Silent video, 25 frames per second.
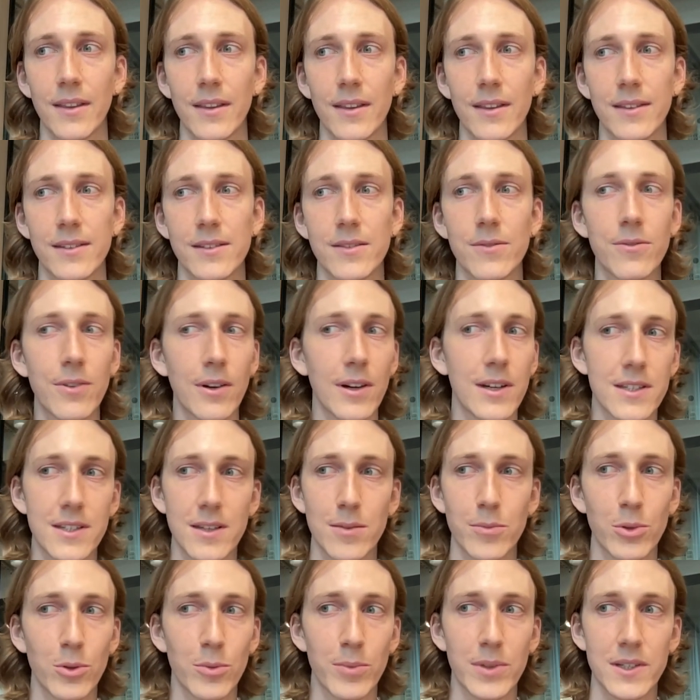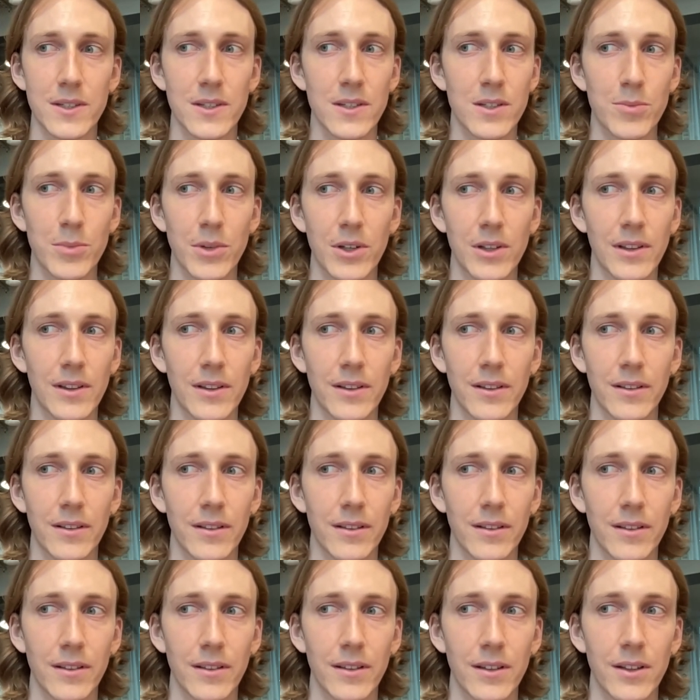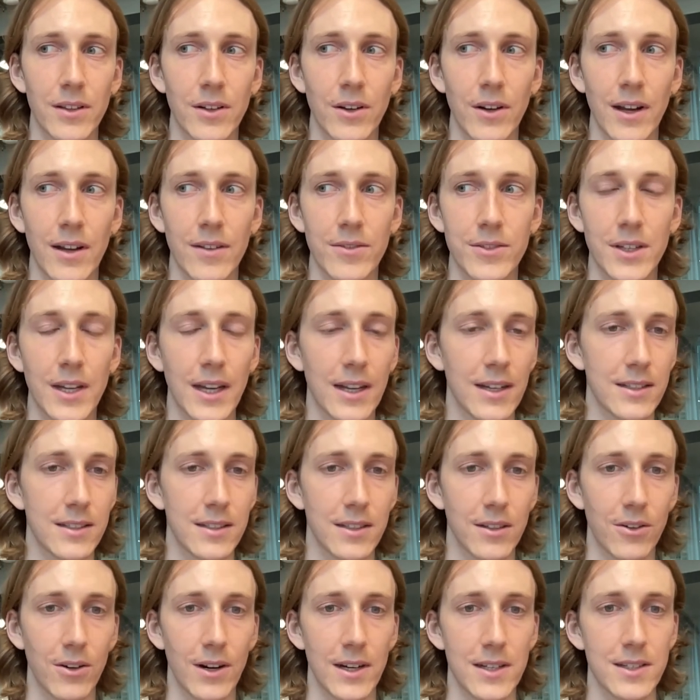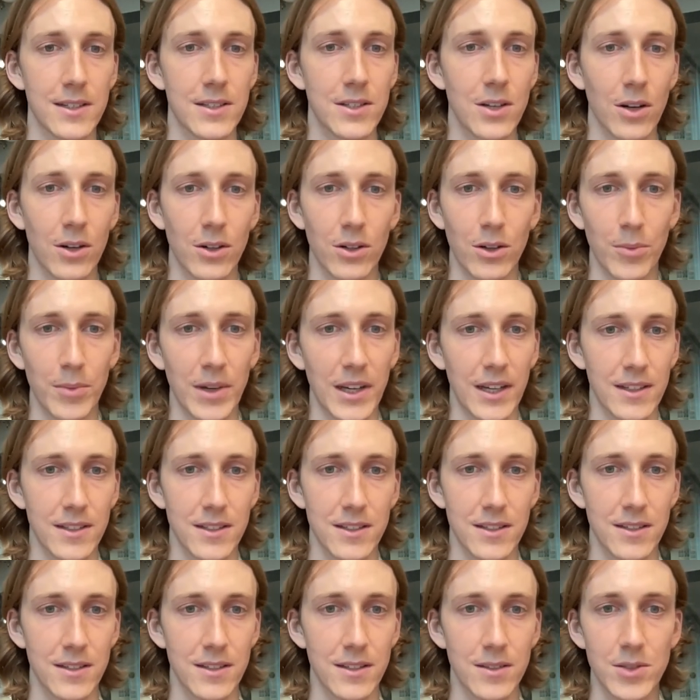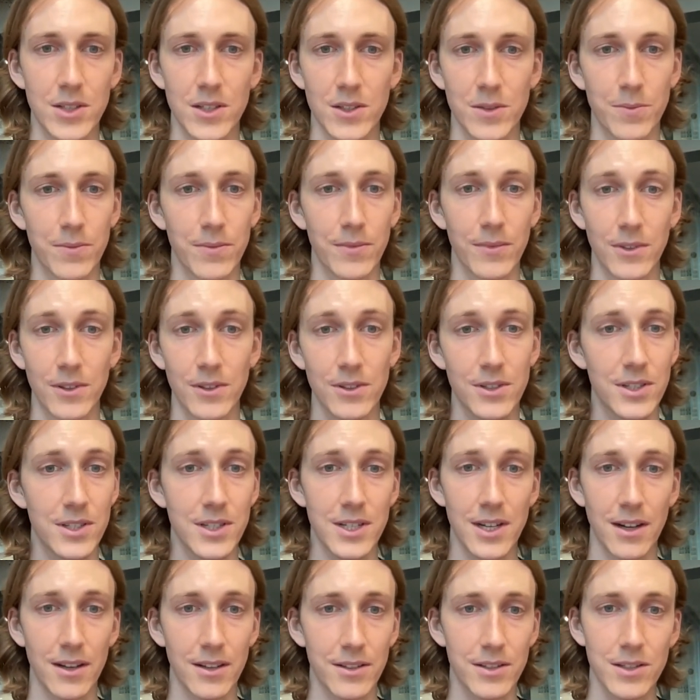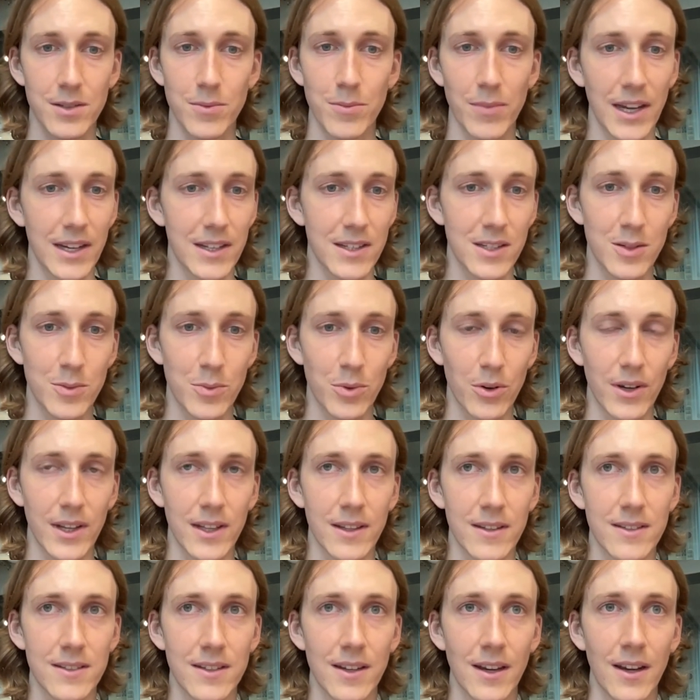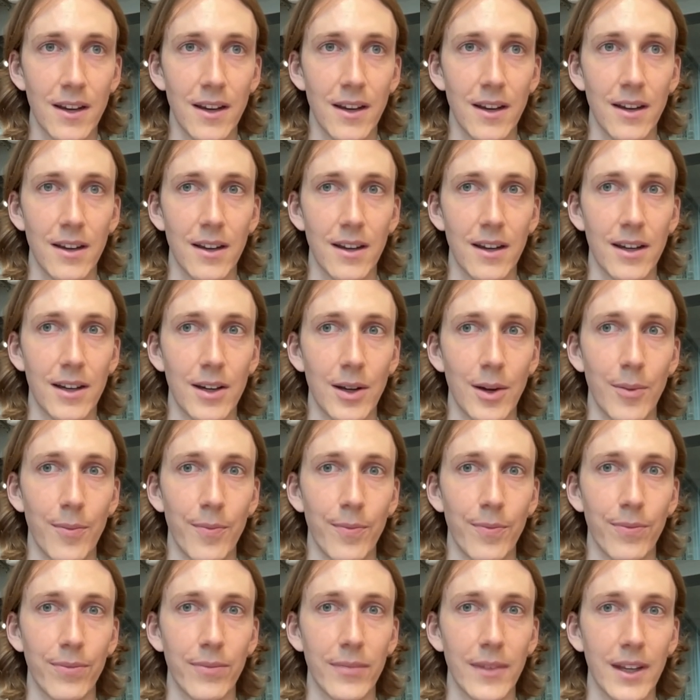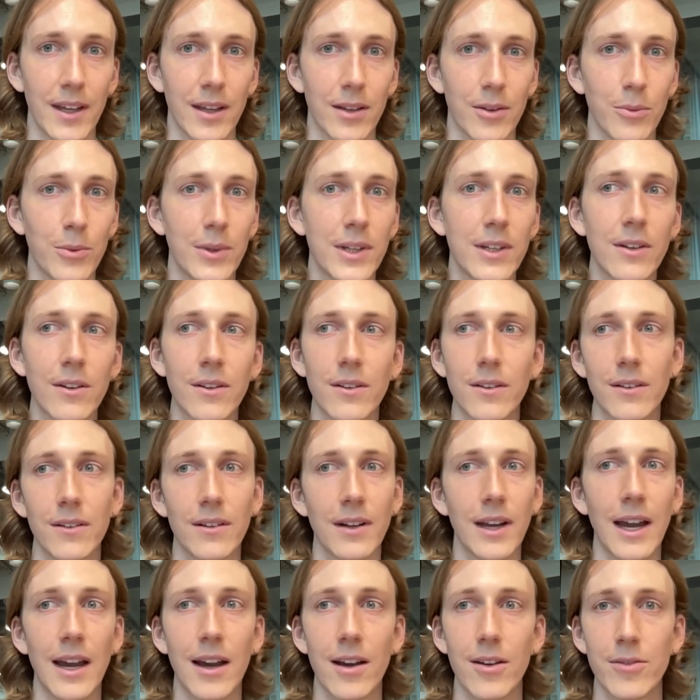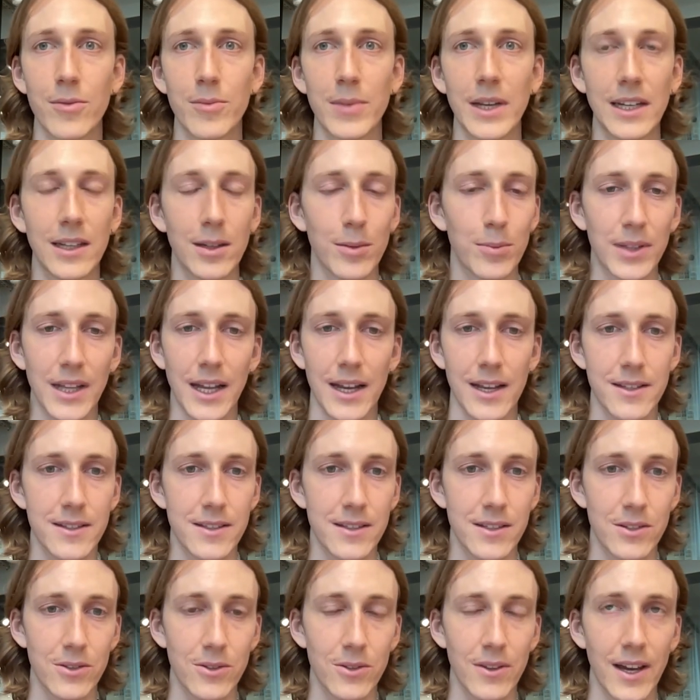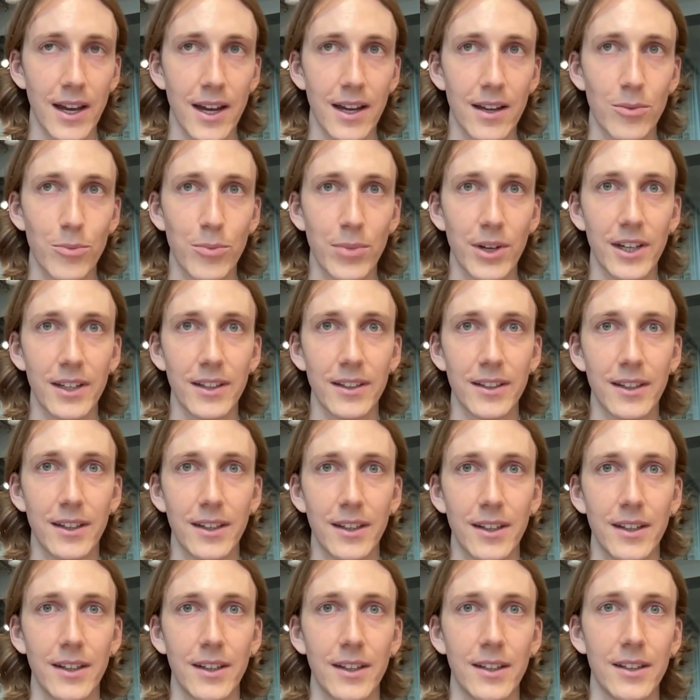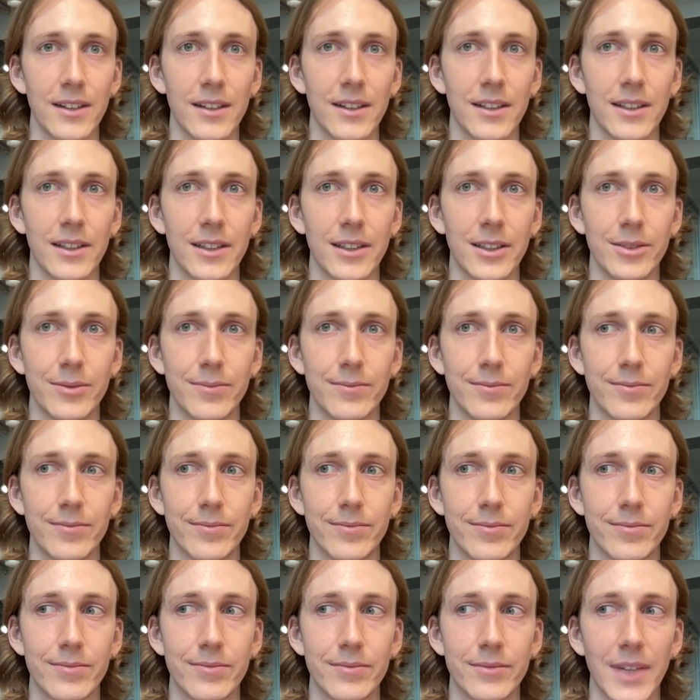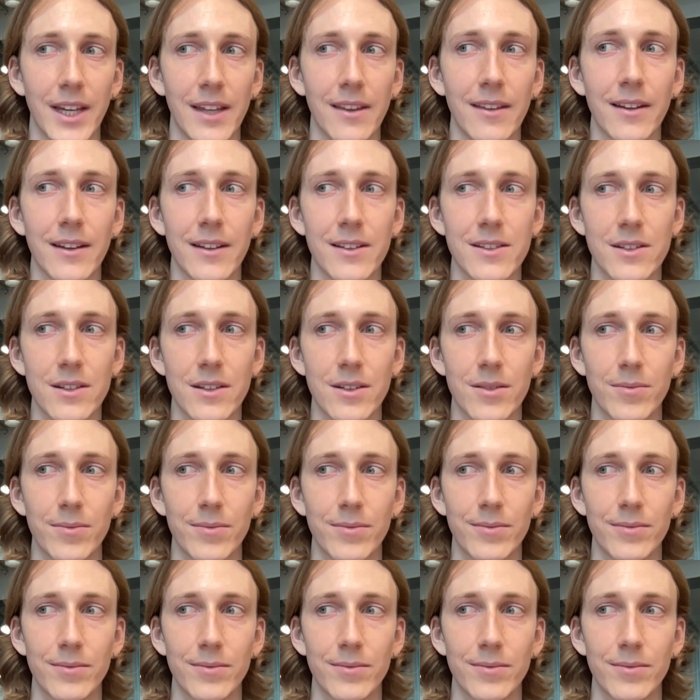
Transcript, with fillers: there's a very simple business model. You don't have to get into crazy tokenomics. You just charge some basis points. And we don't have immediate plans to do that, but I think it's a